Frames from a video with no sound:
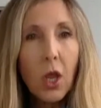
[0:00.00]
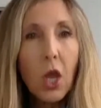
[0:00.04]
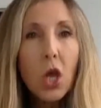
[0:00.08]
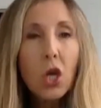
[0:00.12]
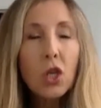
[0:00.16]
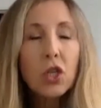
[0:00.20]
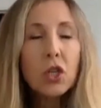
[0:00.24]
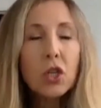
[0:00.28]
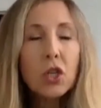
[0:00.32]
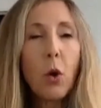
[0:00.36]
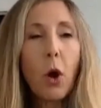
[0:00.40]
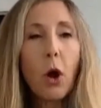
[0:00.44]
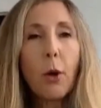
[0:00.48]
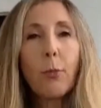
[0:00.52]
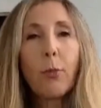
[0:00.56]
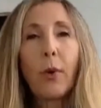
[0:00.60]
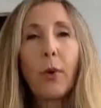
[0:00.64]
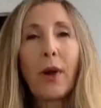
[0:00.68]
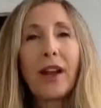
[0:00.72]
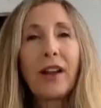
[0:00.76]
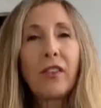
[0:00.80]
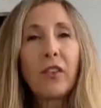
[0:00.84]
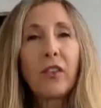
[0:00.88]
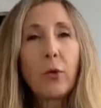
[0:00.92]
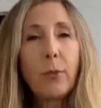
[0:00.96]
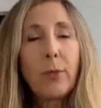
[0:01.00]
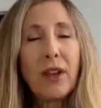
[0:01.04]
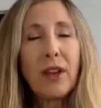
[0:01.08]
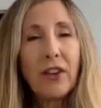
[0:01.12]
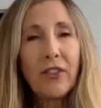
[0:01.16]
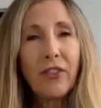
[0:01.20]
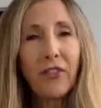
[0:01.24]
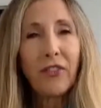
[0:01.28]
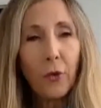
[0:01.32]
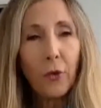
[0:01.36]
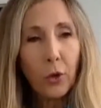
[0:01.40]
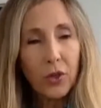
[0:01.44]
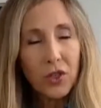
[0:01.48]
So our brains are being
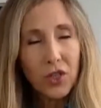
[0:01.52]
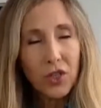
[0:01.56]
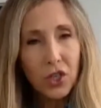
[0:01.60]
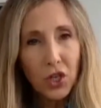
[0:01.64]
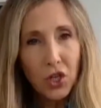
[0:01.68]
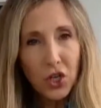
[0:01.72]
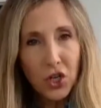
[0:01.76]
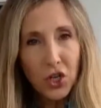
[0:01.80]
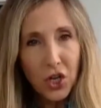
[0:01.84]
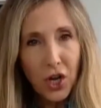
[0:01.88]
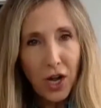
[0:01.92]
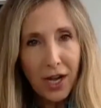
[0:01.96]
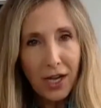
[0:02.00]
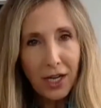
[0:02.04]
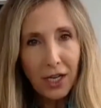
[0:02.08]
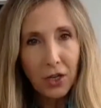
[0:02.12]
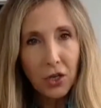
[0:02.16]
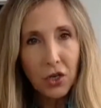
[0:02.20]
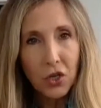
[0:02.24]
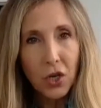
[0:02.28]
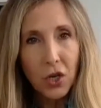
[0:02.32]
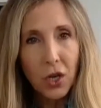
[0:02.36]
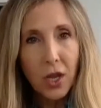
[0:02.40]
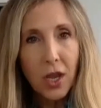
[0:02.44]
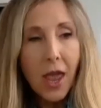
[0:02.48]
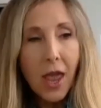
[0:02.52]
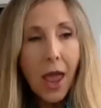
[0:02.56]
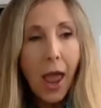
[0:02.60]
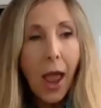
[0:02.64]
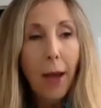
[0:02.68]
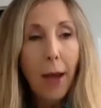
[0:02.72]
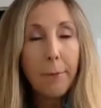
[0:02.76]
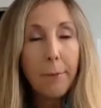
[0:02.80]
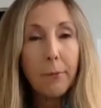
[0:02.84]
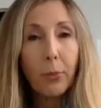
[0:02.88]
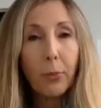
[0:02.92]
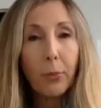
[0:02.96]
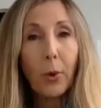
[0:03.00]
forced to change,
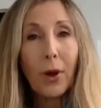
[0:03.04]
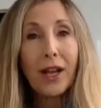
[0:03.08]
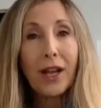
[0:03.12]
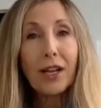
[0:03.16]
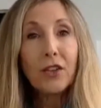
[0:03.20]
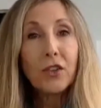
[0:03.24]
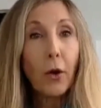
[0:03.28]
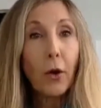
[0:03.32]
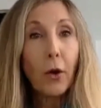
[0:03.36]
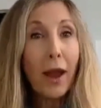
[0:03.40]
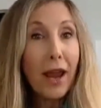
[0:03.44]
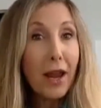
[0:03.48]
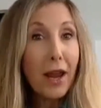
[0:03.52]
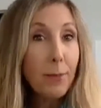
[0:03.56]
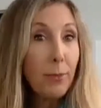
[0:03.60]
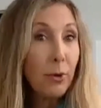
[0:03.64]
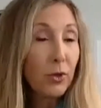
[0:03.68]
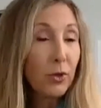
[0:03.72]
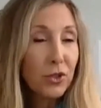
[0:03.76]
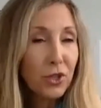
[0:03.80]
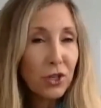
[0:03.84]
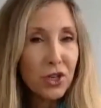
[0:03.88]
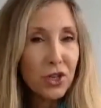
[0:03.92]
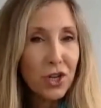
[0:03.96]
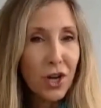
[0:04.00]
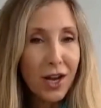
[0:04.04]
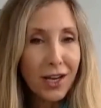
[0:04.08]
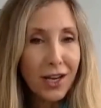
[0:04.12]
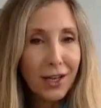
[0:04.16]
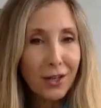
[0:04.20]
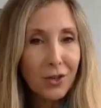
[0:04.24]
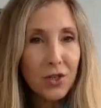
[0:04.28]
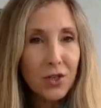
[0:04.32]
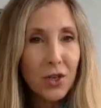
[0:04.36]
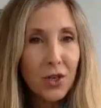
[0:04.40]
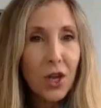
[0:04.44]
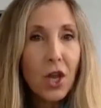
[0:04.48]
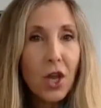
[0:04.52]
and brains are able to
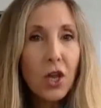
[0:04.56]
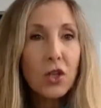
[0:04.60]
change.